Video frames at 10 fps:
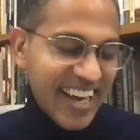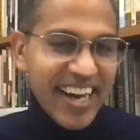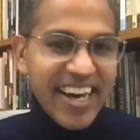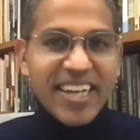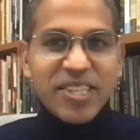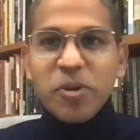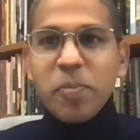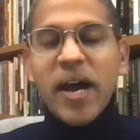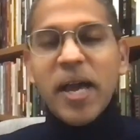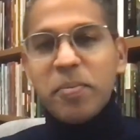So
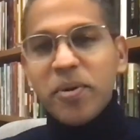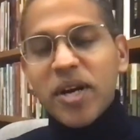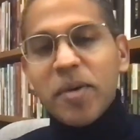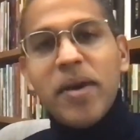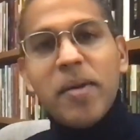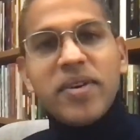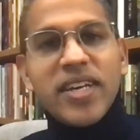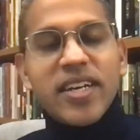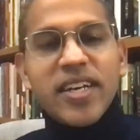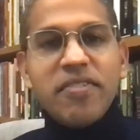my book,
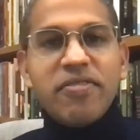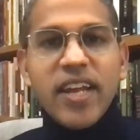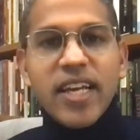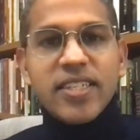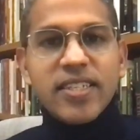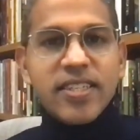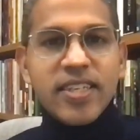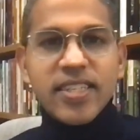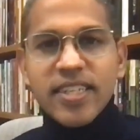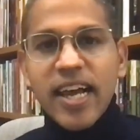Memory, Grief, and
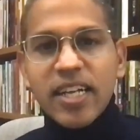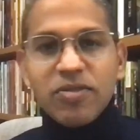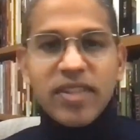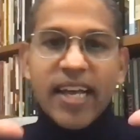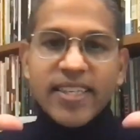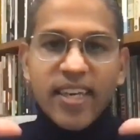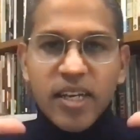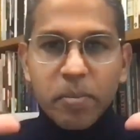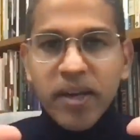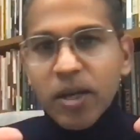Agency, starts with
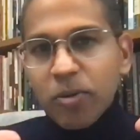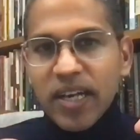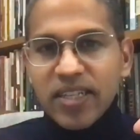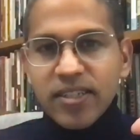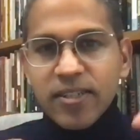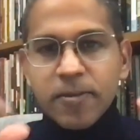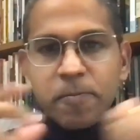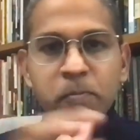asking a big question,